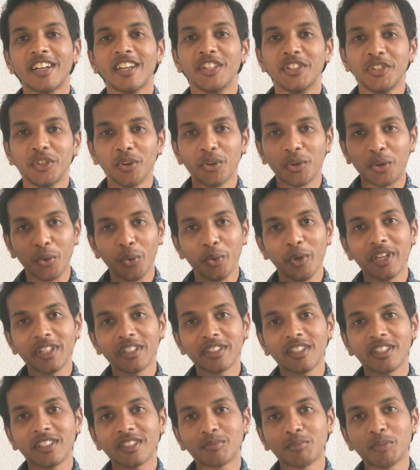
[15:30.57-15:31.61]
You're doing
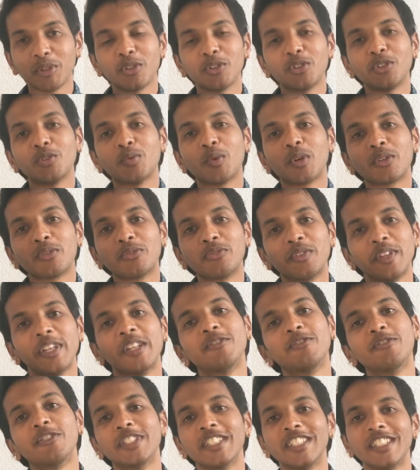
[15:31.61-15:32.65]
this because you want to feel
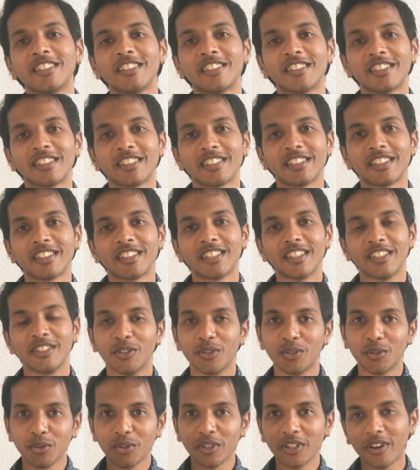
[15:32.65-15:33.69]
free.
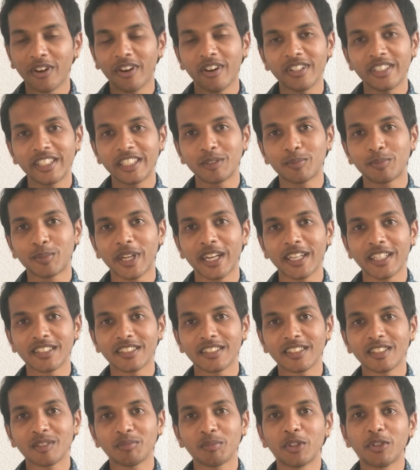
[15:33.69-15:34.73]
You're doing all these
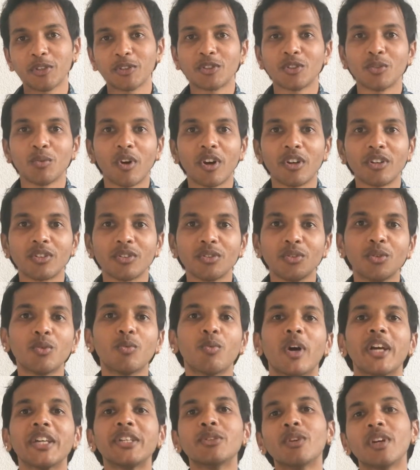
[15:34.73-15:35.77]
practices because you want to know
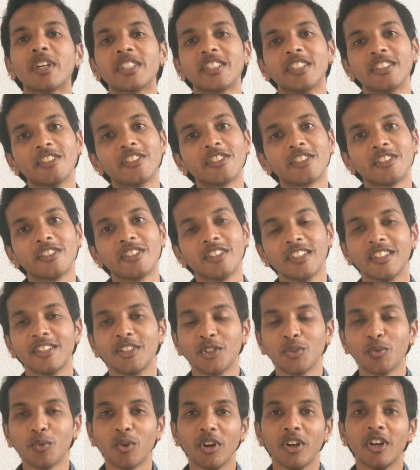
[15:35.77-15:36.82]
why you are here.
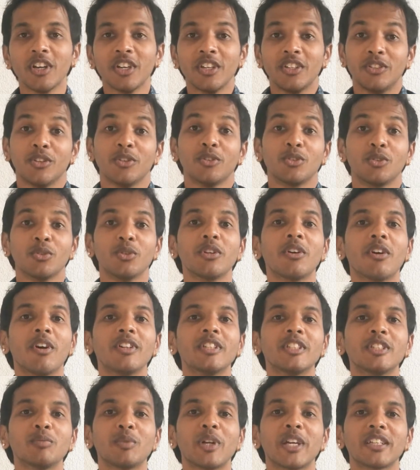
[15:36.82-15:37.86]
You're doing all
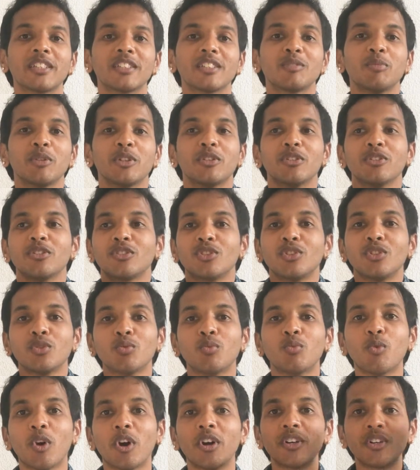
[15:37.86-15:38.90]
these practices because you
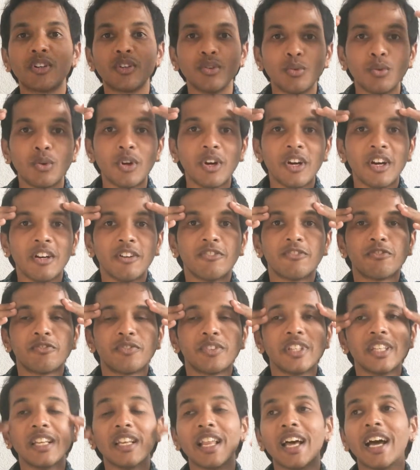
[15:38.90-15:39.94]
want to
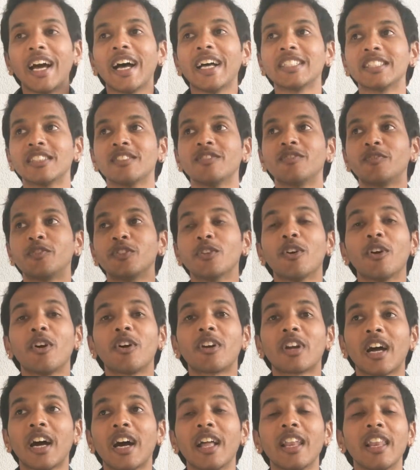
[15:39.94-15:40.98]
feel as if
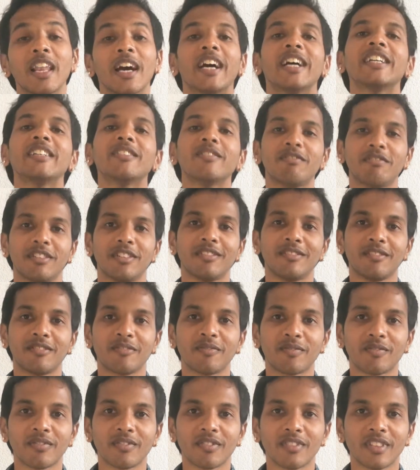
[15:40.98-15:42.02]
you're alive.
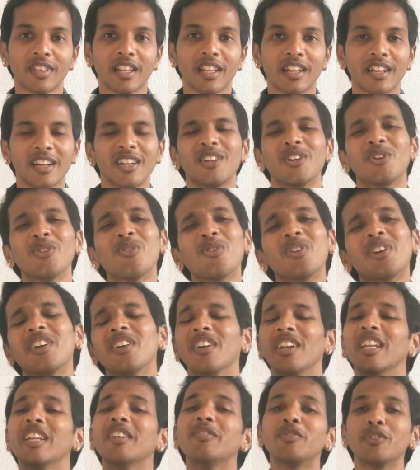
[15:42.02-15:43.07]
Don't
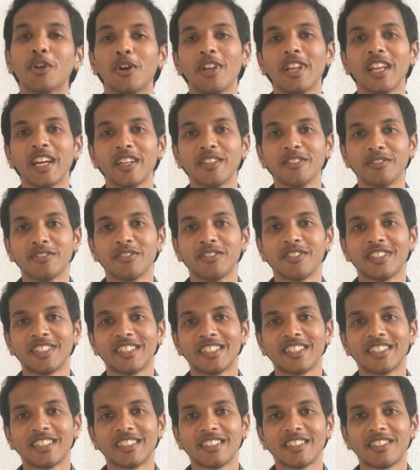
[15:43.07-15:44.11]
live your life.
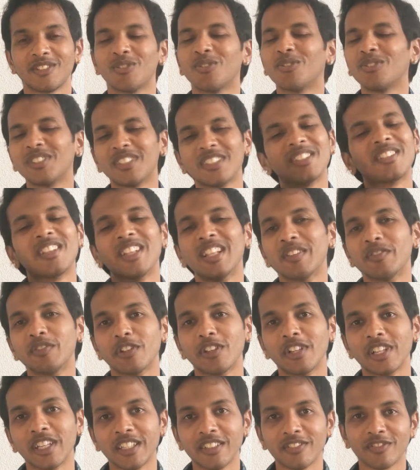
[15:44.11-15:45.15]
Don't just live
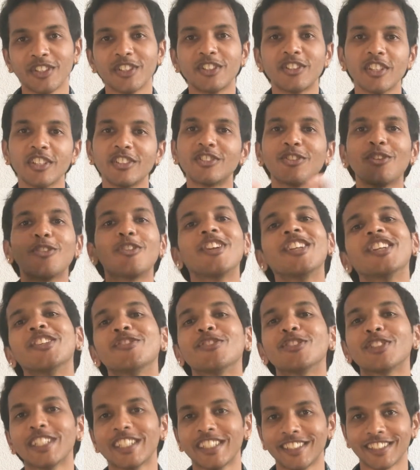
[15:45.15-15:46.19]
your life. It's totally
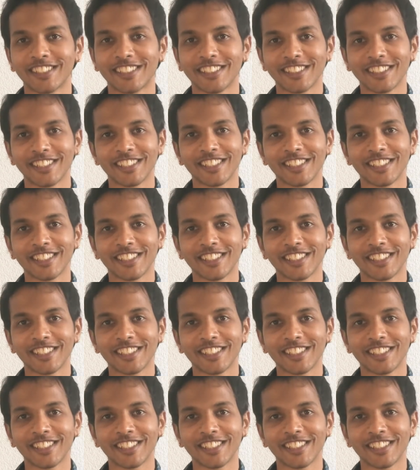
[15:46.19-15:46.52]
useless.